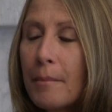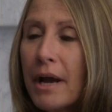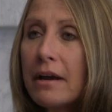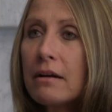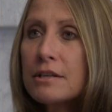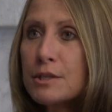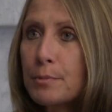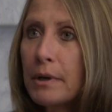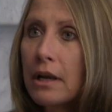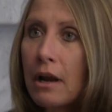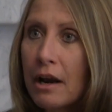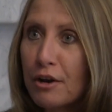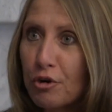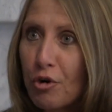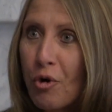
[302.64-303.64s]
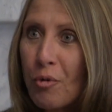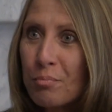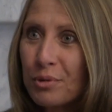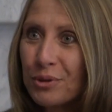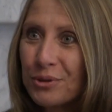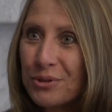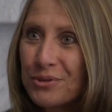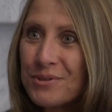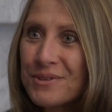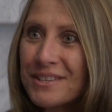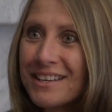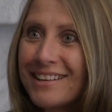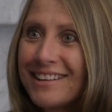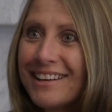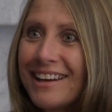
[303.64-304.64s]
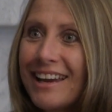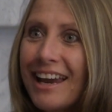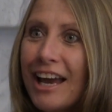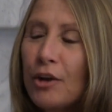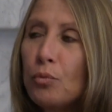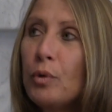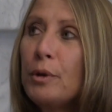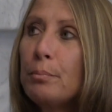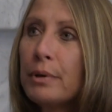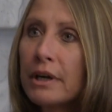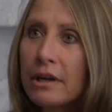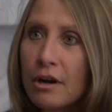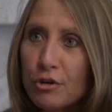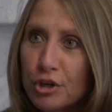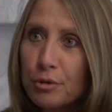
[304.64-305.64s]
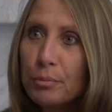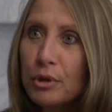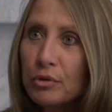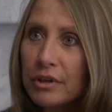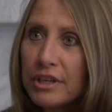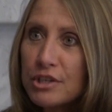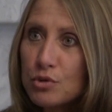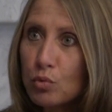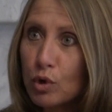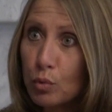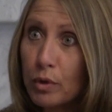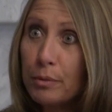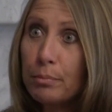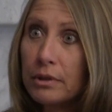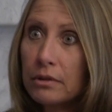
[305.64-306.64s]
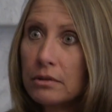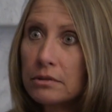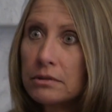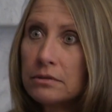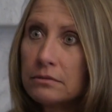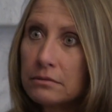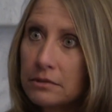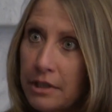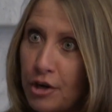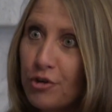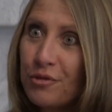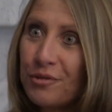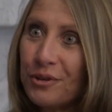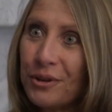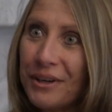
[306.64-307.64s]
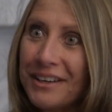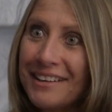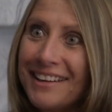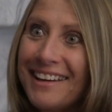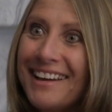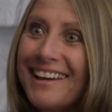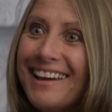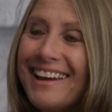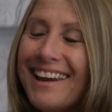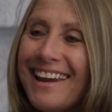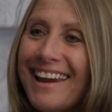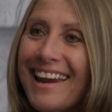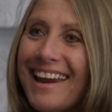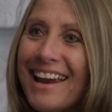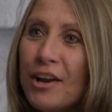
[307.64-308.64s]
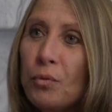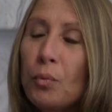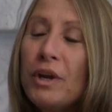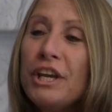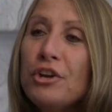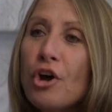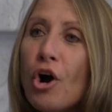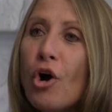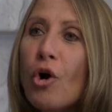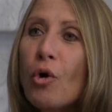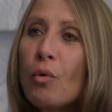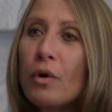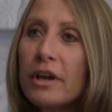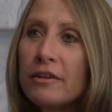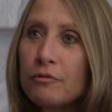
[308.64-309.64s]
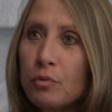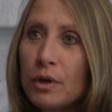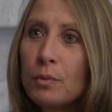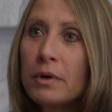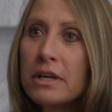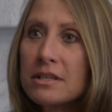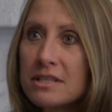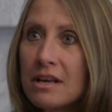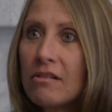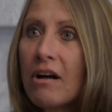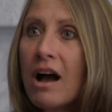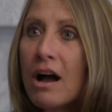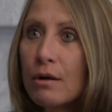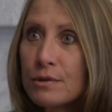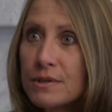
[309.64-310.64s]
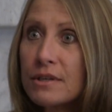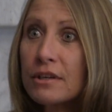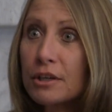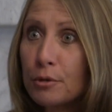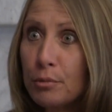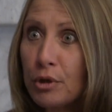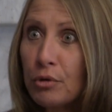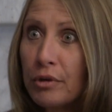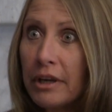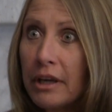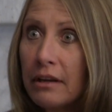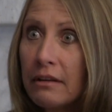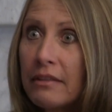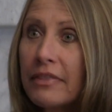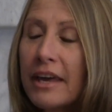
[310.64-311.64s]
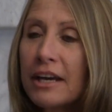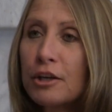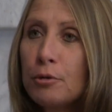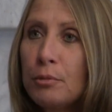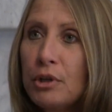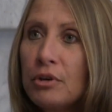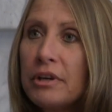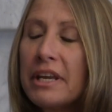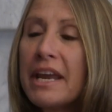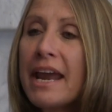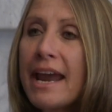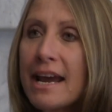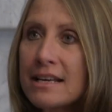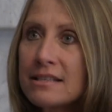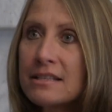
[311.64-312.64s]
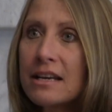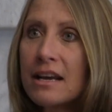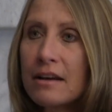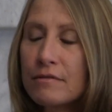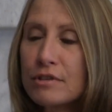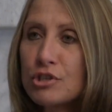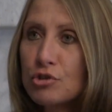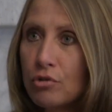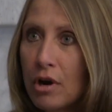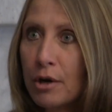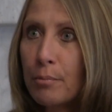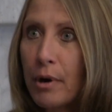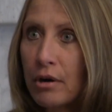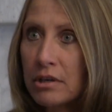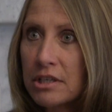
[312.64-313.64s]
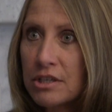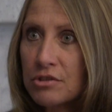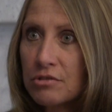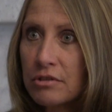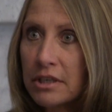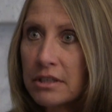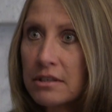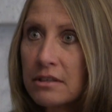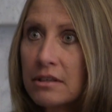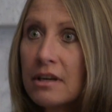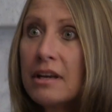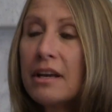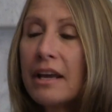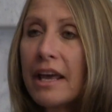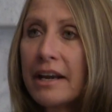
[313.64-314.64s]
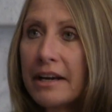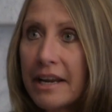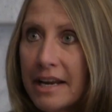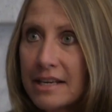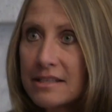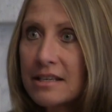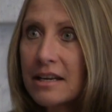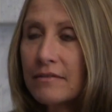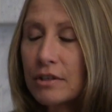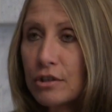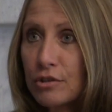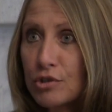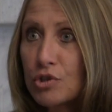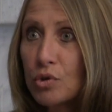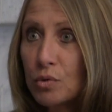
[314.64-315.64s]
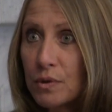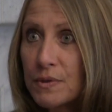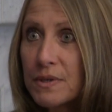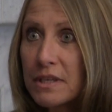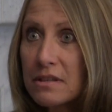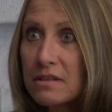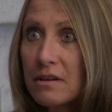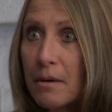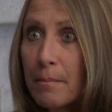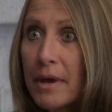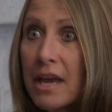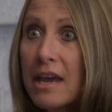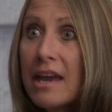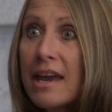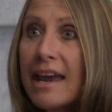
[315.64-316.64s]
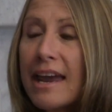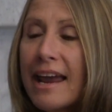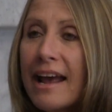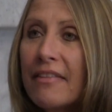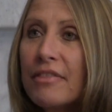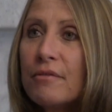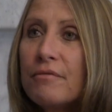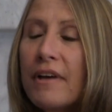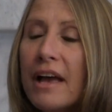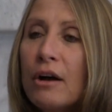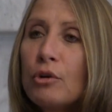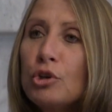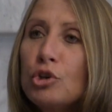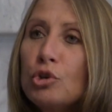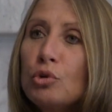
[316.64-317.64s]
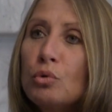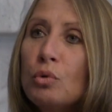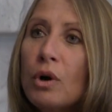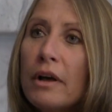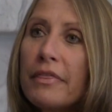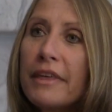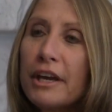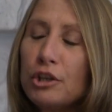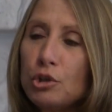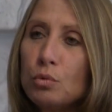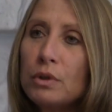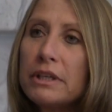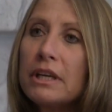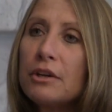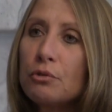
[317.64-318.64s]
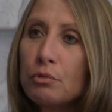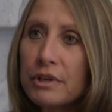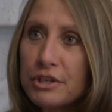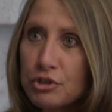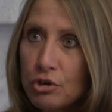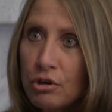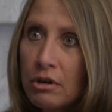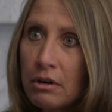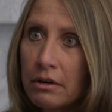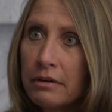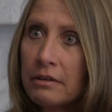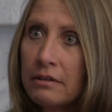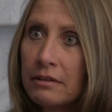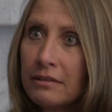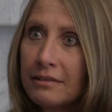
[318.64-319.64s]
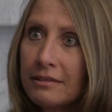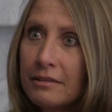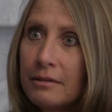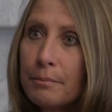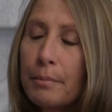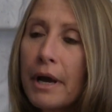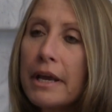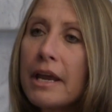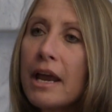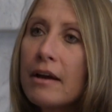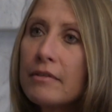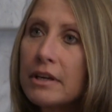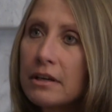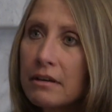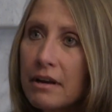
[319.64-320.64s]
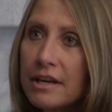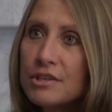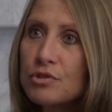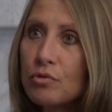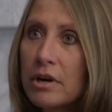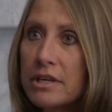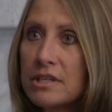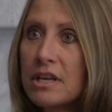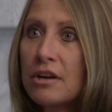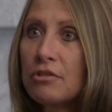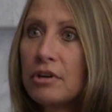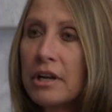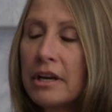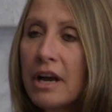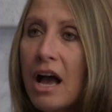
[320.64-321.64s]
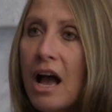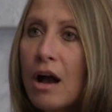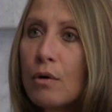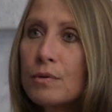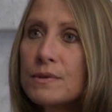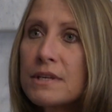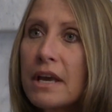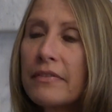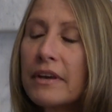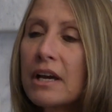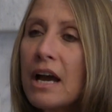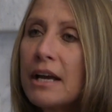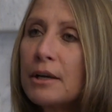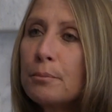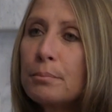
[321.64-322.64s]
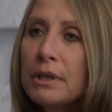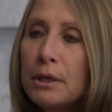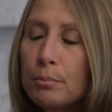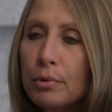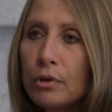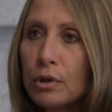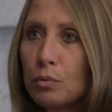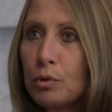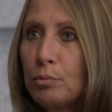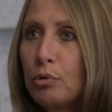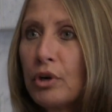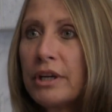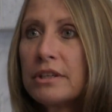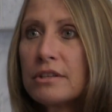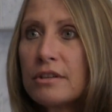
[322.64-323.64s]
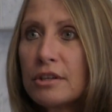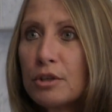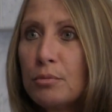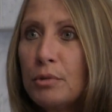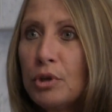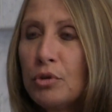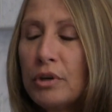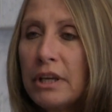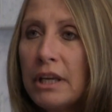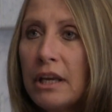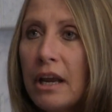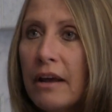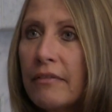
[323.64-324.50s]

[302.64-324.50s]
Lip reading: my husband and I are home builders, and we pick our communities where we build carefully. And we know if we want to sell a house in a community, that community has to have a strong park district and it has to have a good school system. And the value that you would get in return by having a nice rec center in a house and the kind of people it would bring to the community